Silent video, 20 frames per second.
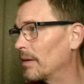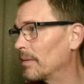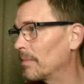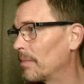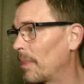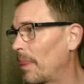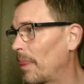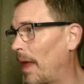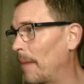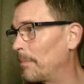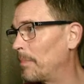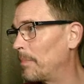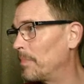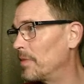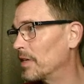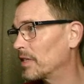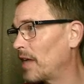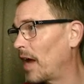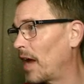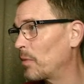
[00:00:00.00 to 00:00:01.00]
that the
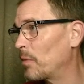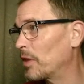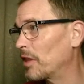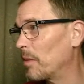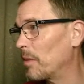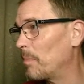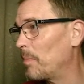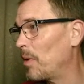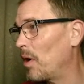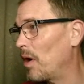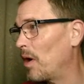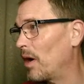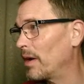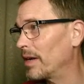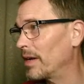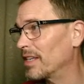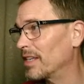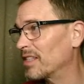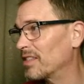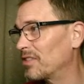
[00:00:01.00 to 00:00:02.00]
side with the pawn
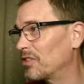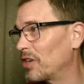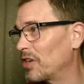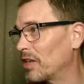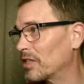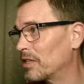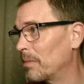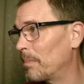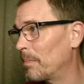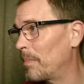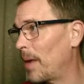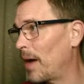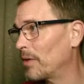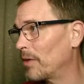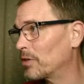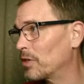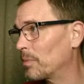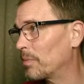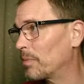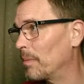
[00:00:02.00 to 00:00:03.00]
is just about
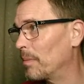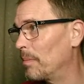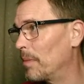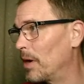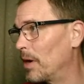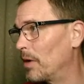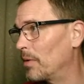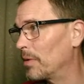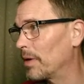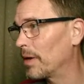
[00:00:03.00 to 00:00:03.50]
to promote,